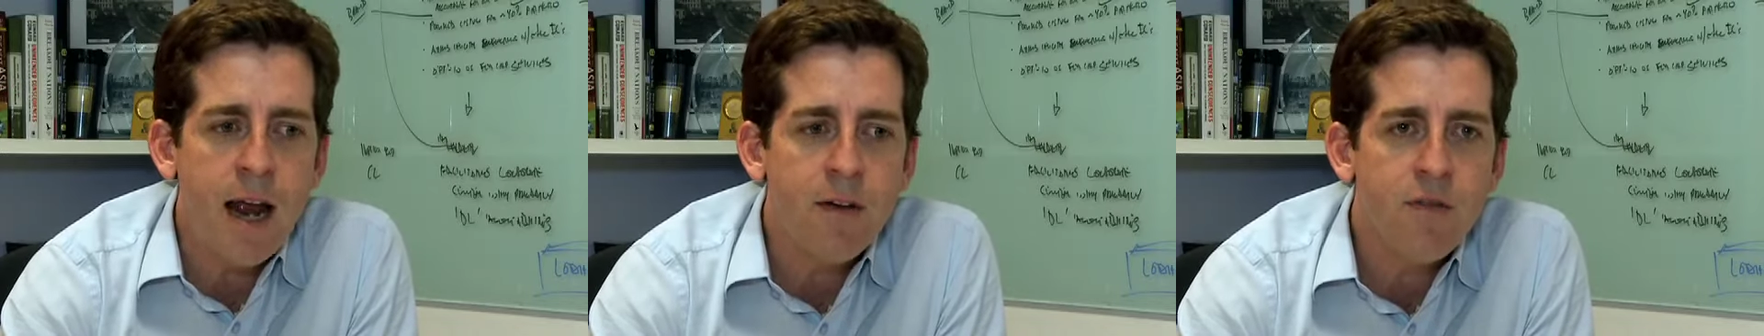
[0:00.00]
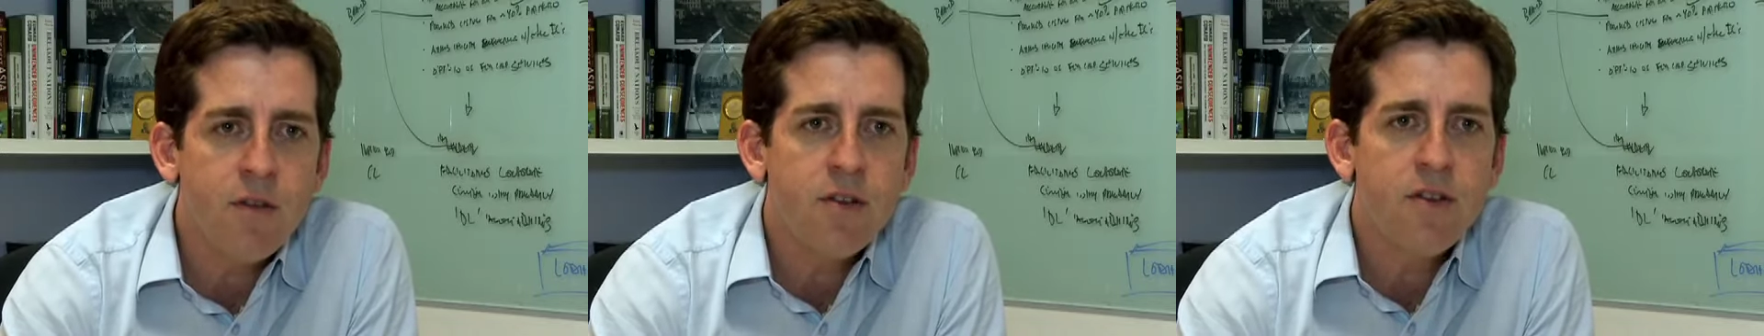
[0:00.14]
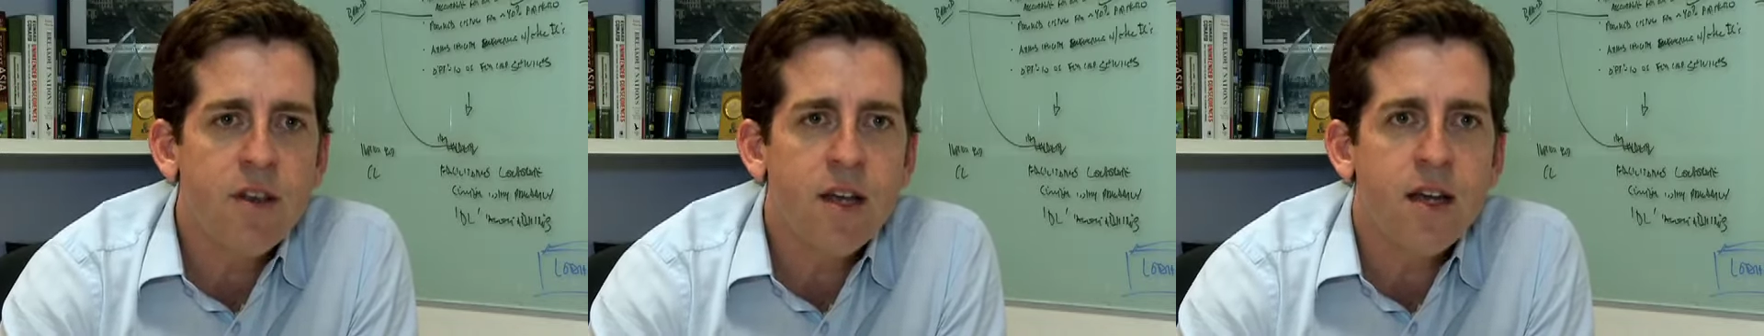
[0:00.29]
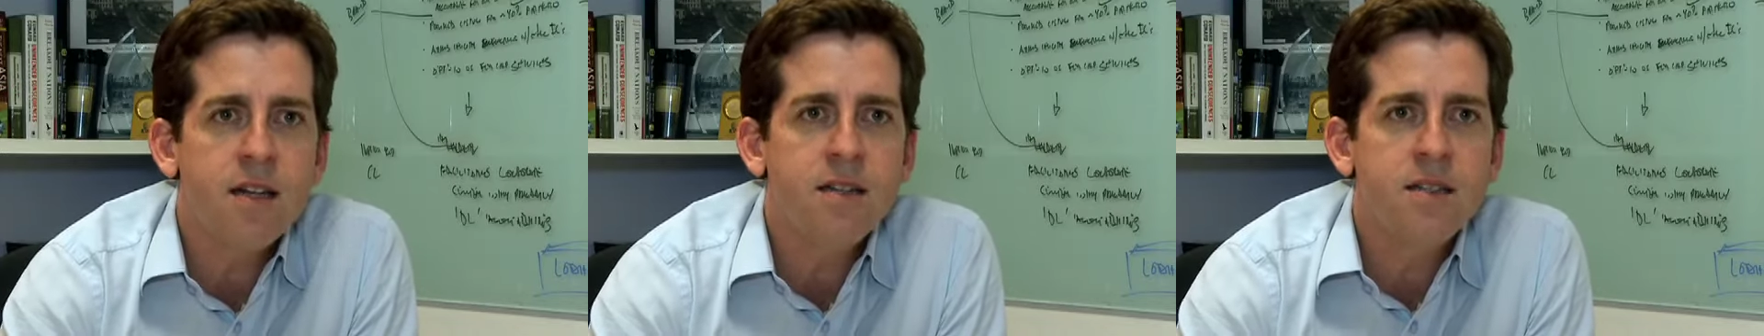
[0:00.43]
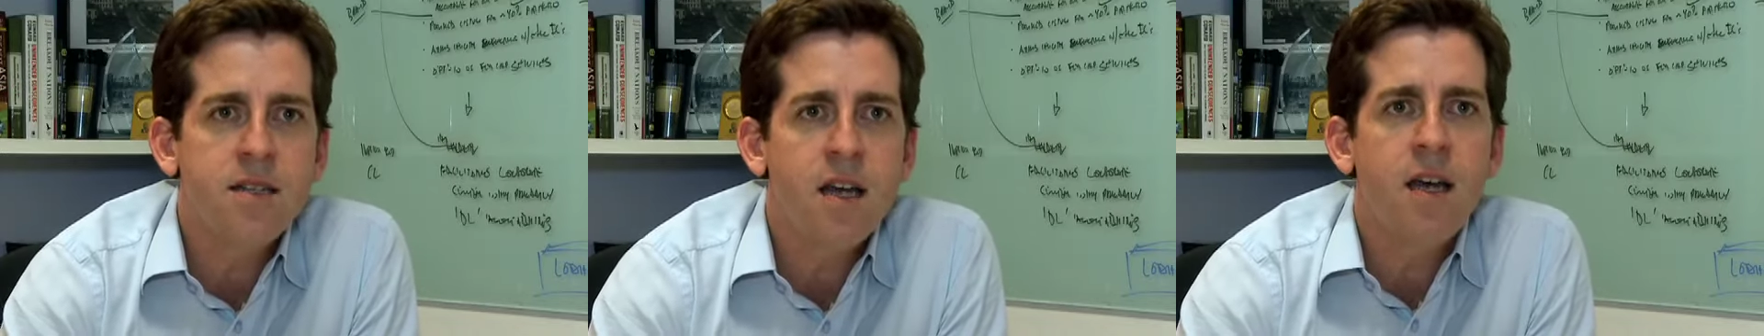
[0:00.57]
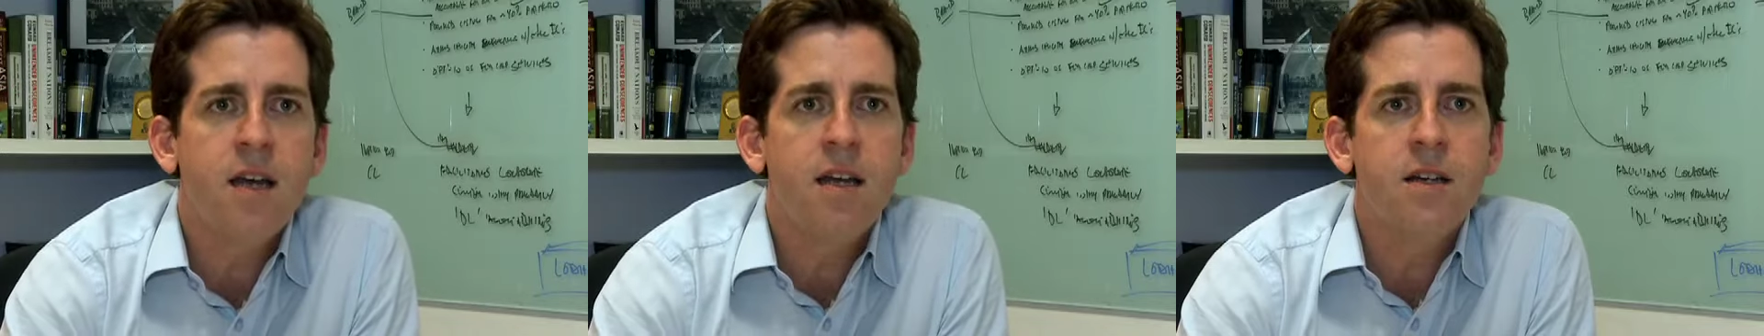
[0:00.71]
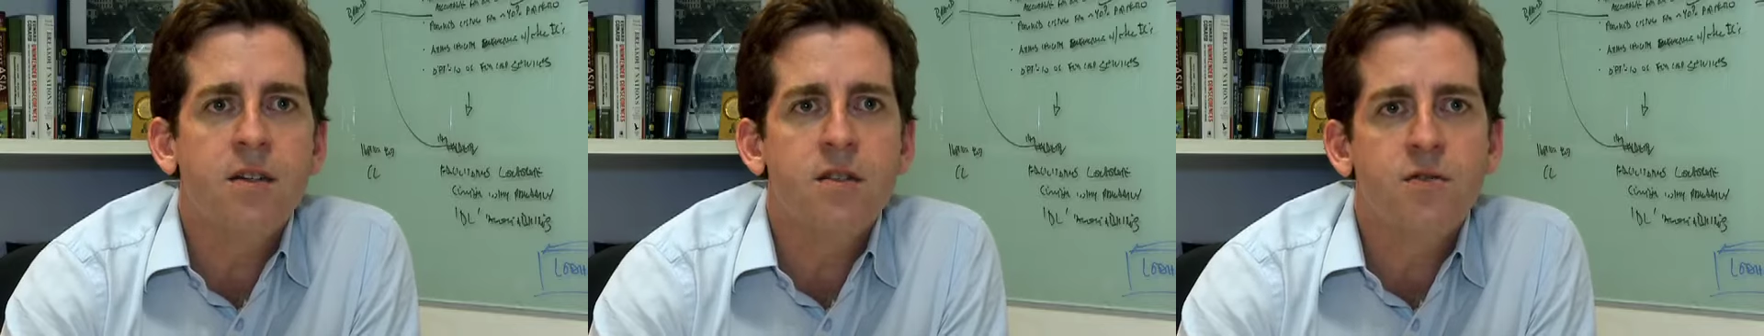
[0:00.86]
everything it
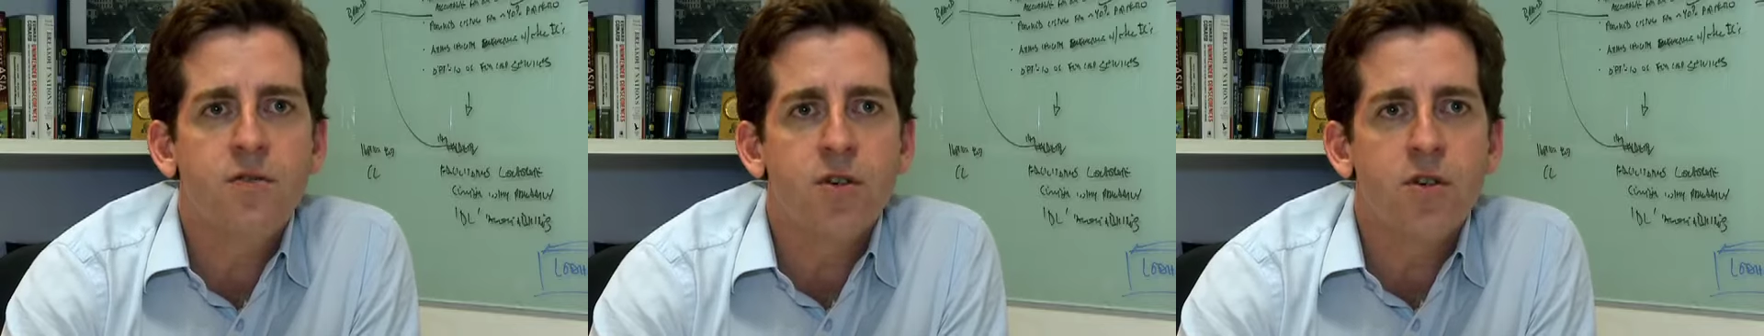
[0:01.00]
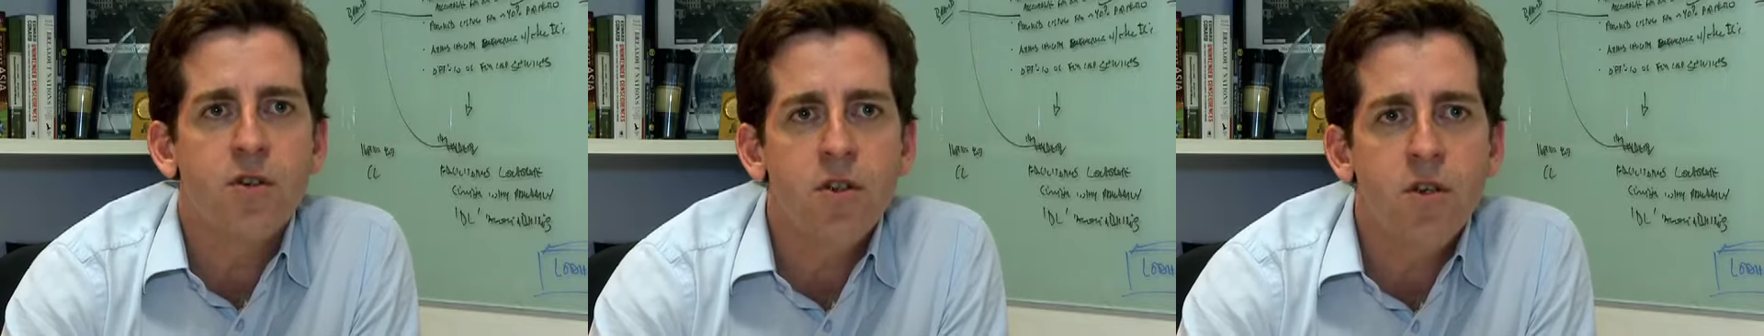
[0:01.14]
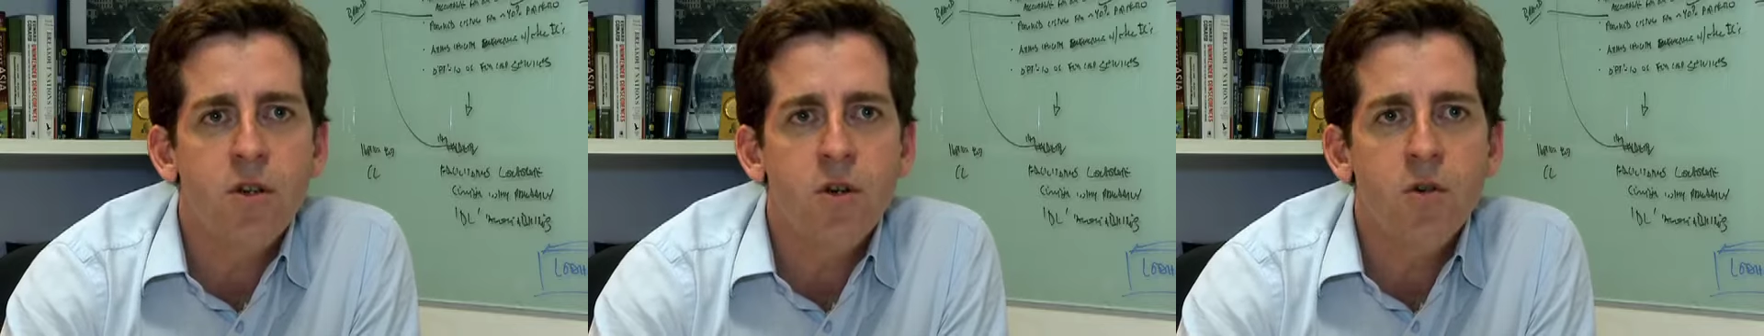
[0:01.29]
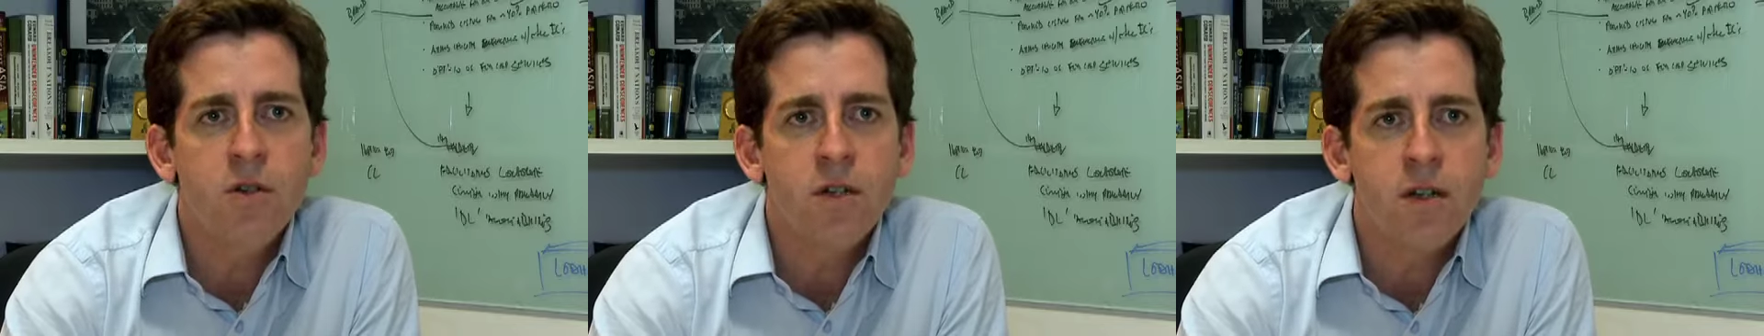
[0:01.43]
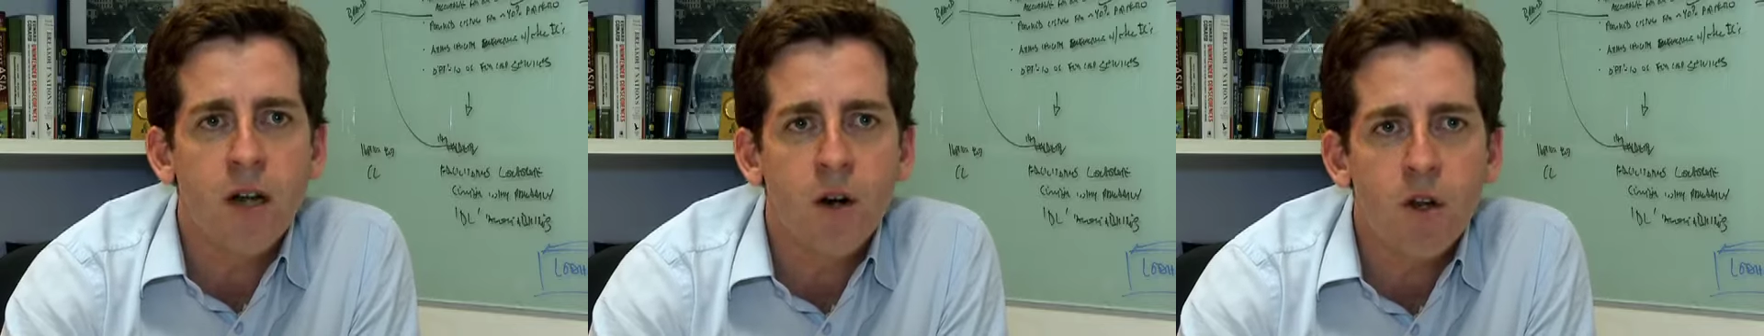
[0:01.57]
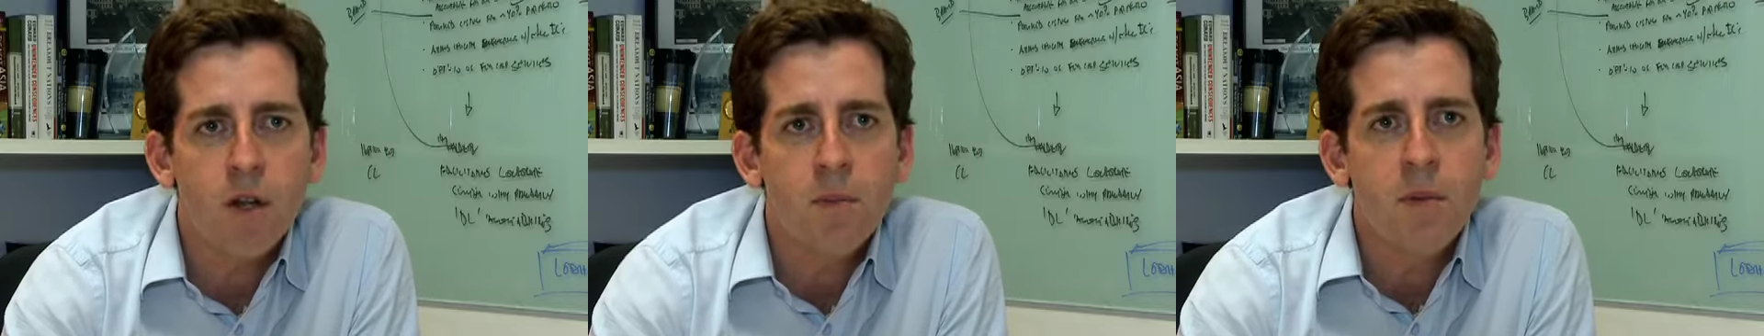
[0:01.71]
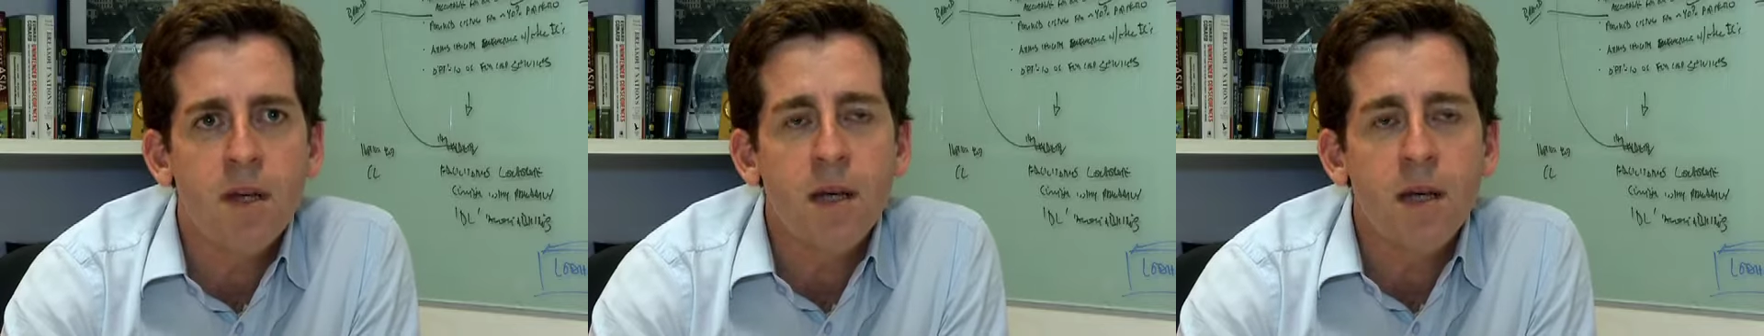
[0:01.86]
takes for you to not only